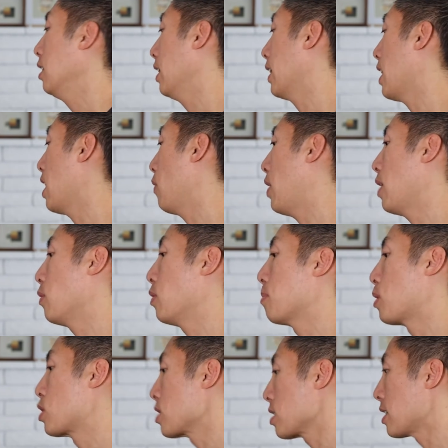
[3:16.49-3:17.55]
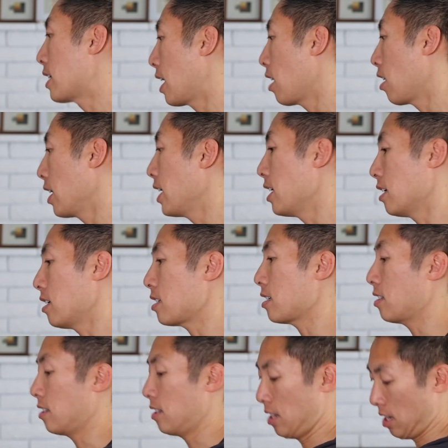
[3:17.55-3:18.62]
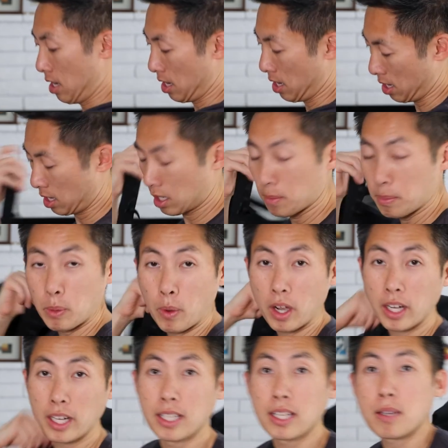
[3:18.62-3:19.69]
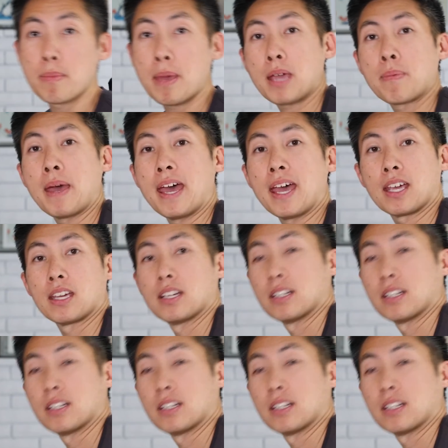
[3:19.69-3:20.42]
like how I would mostly carry it, I'm gonna be wearing it like a backpack.